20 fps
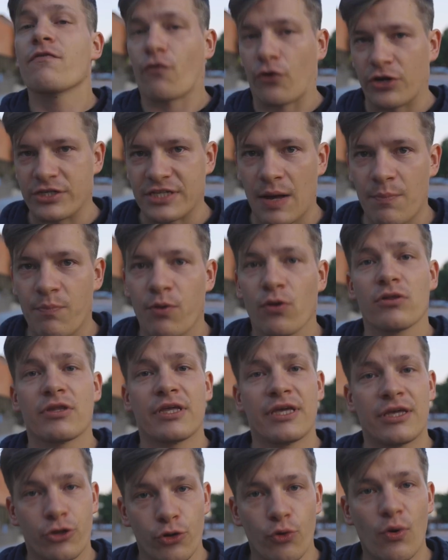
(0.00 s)
For example,
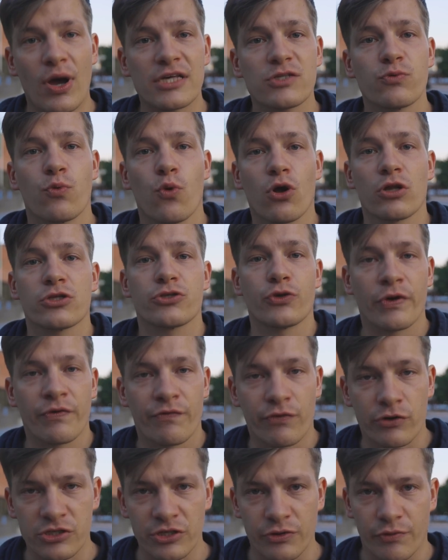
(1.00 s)
the QS World
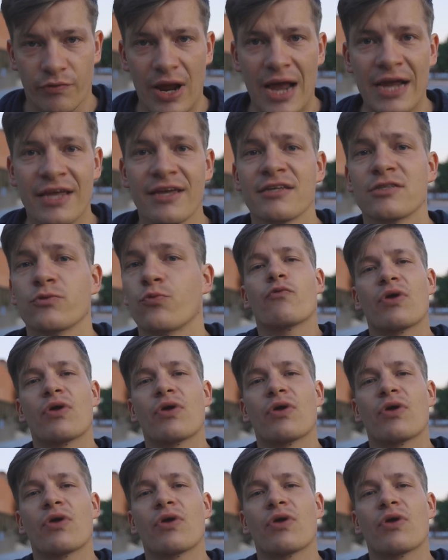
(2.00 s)
University Rankings